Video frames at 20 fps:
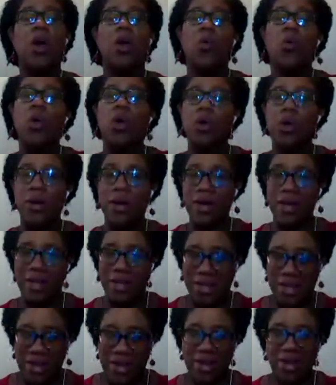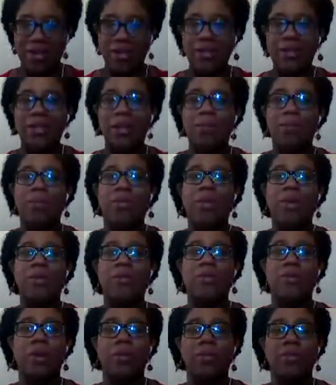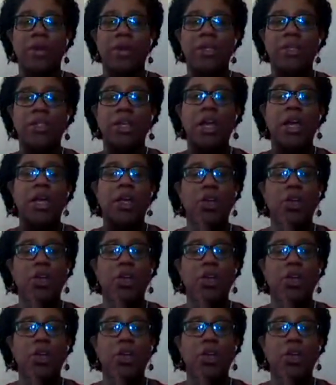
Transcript: we're going to gain something from this.